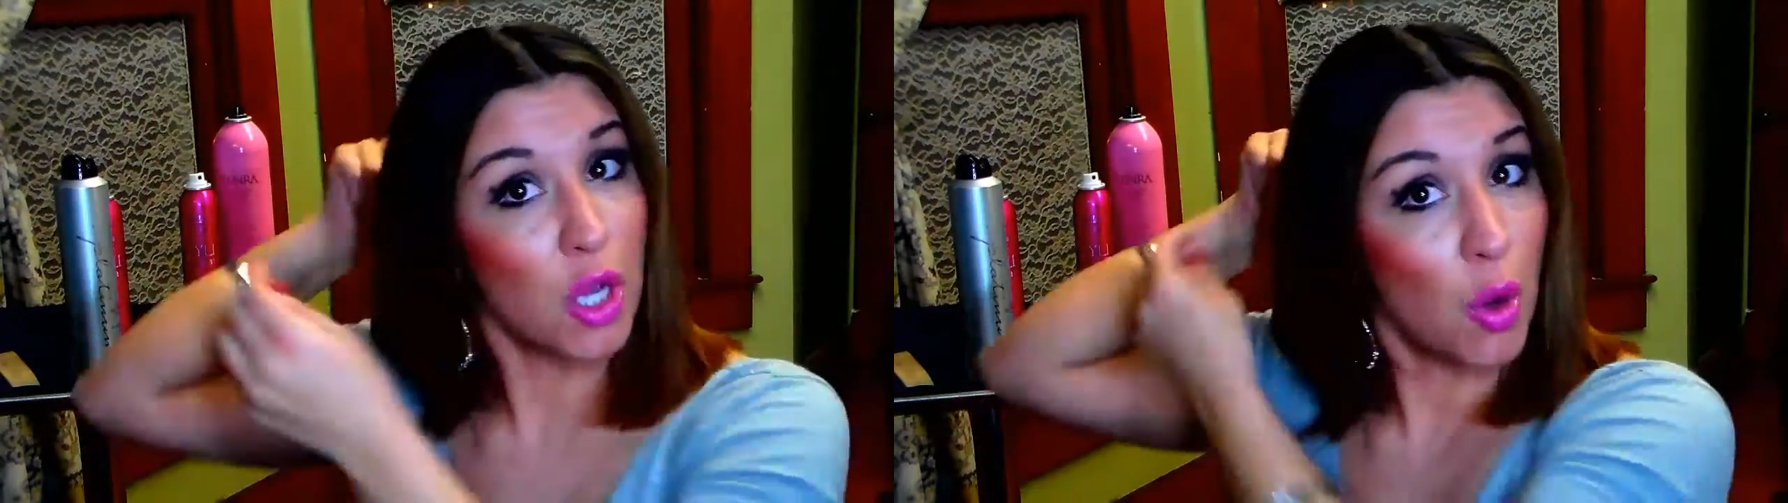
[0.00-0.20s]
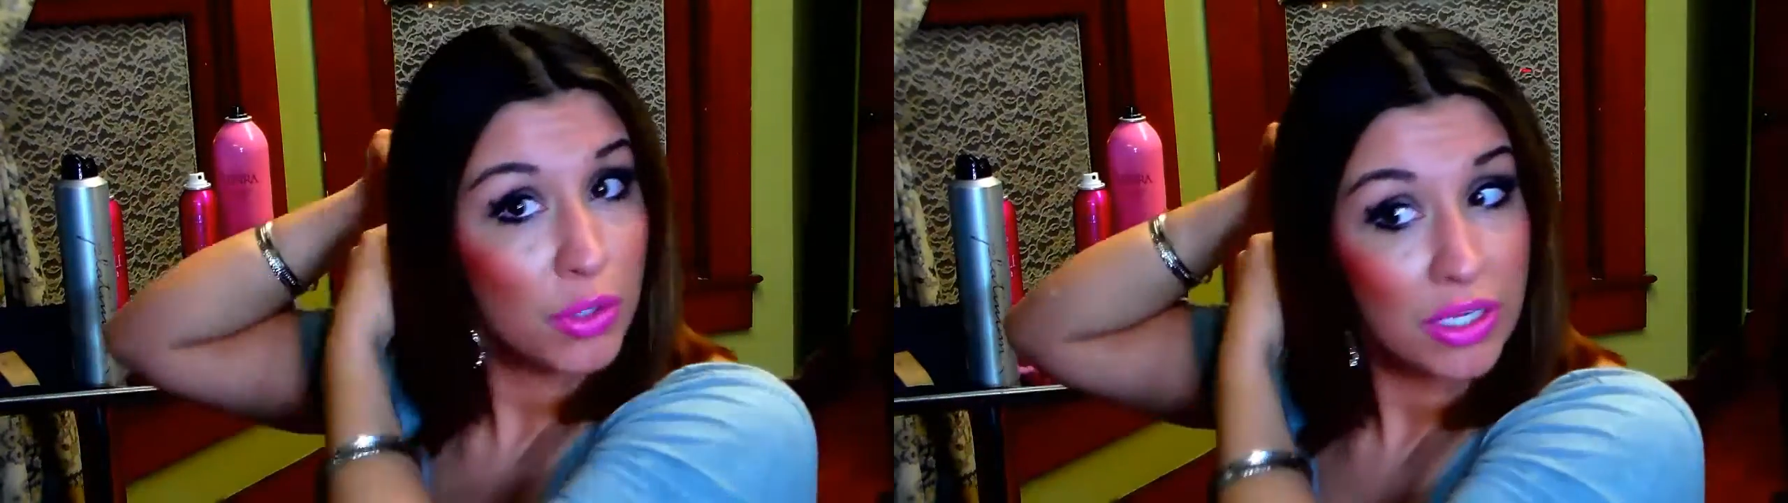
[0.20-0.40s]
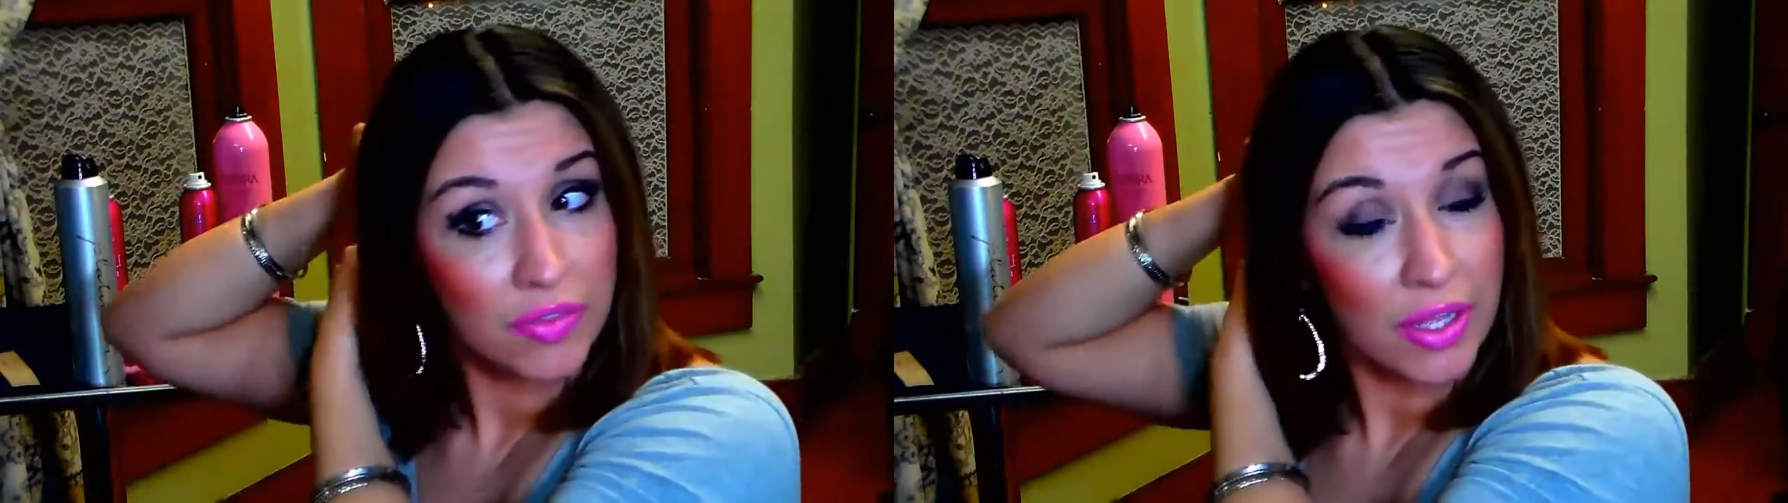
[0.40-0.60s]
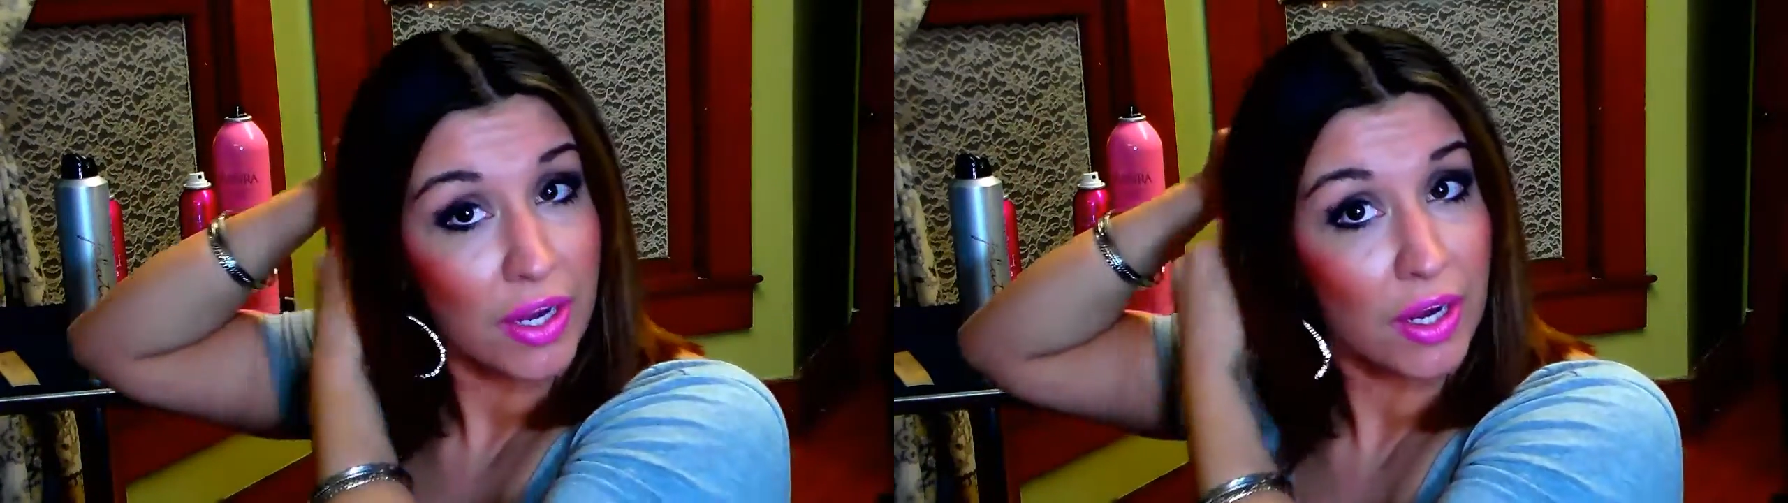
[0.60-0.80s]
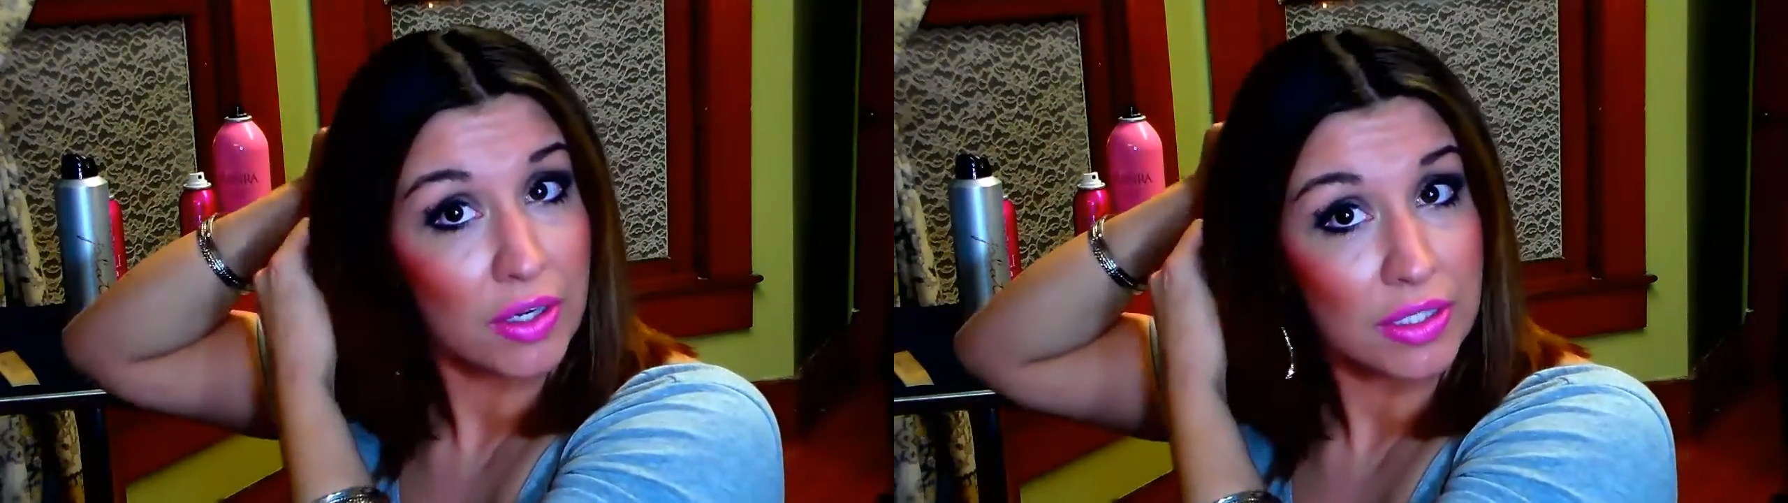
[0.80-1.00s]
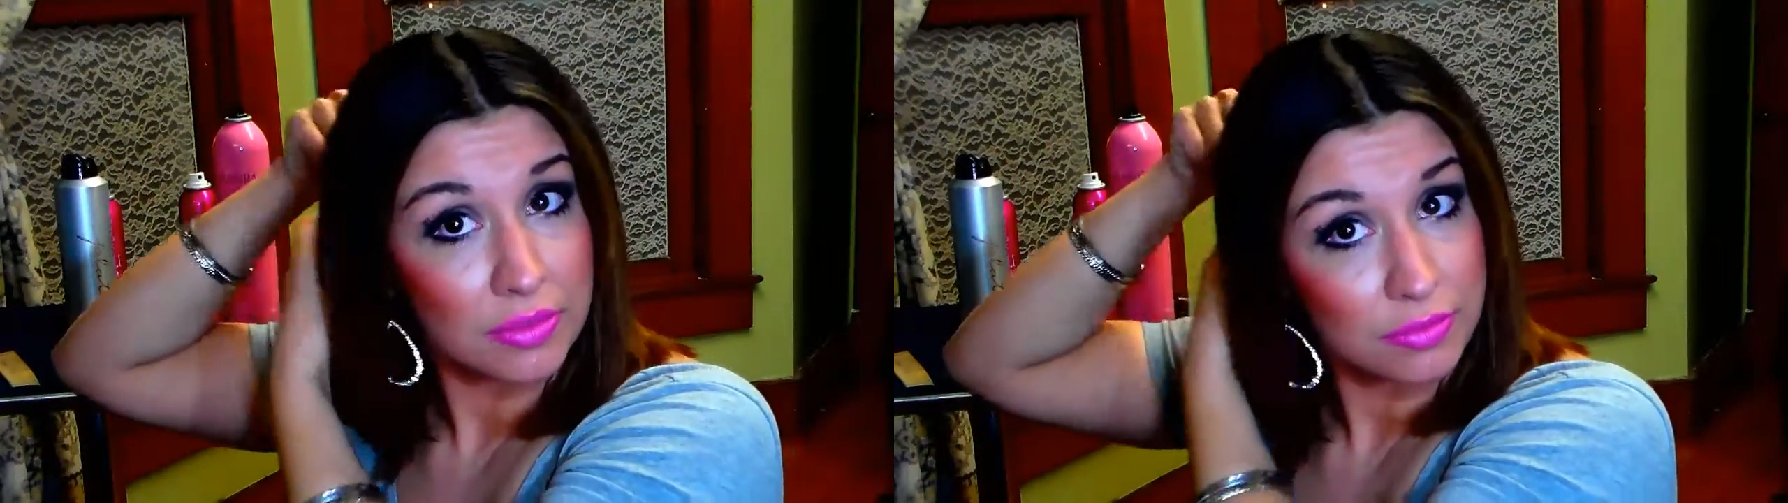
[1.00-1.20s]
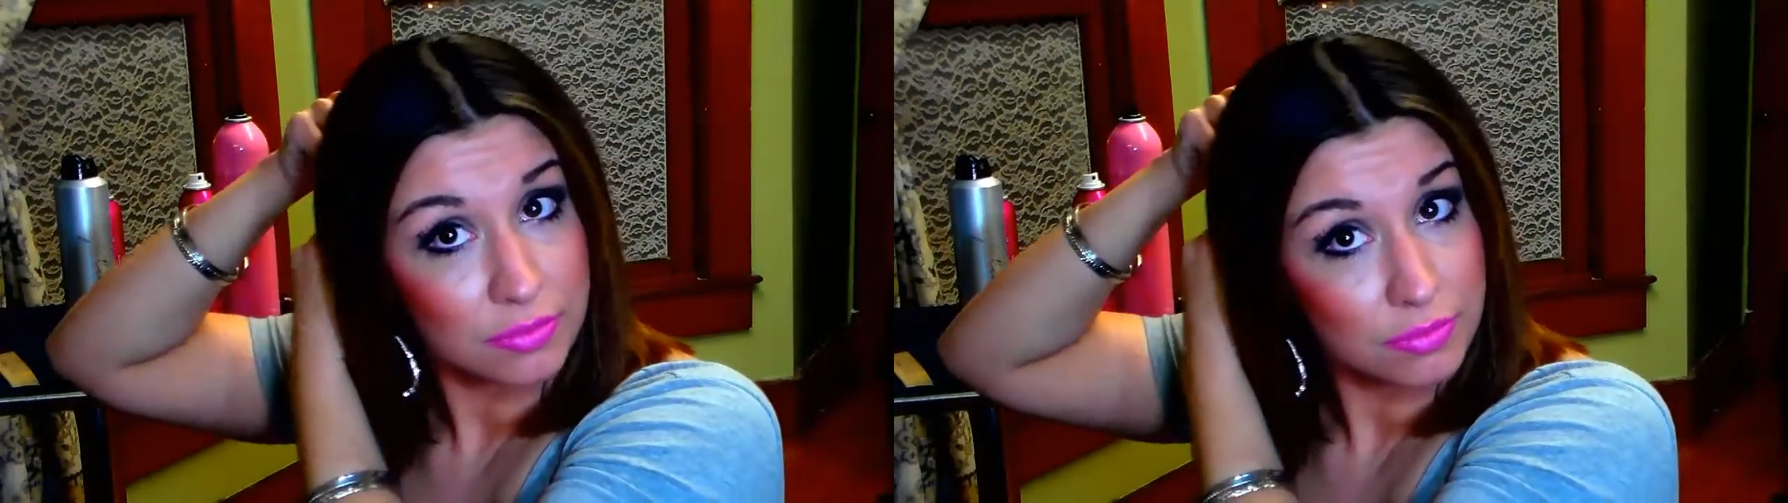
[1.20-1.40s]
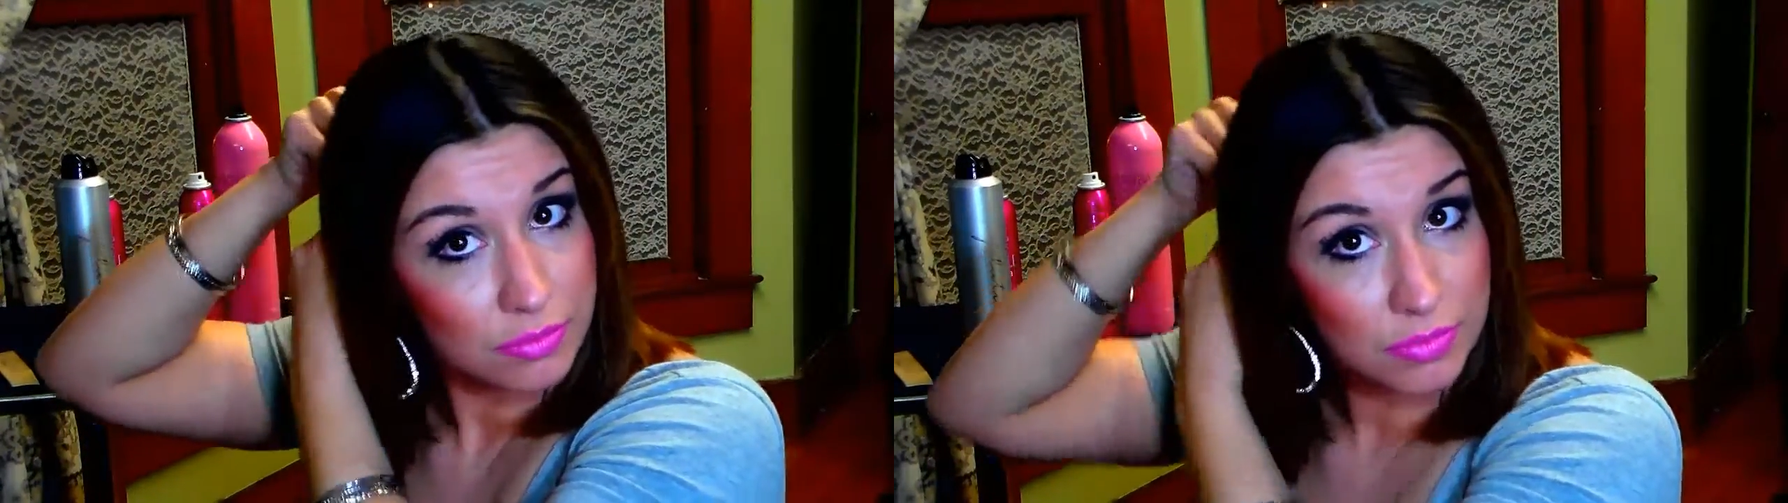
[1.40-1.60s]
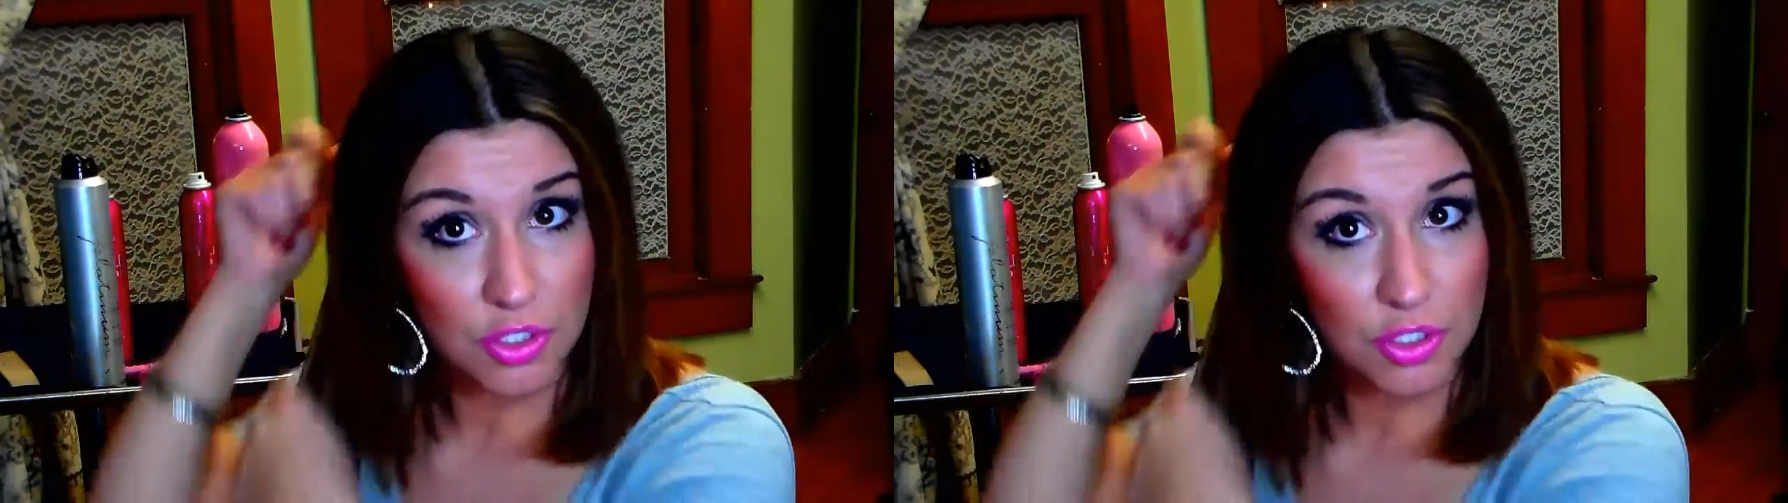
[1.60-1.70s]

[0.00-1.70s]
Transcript: going in there and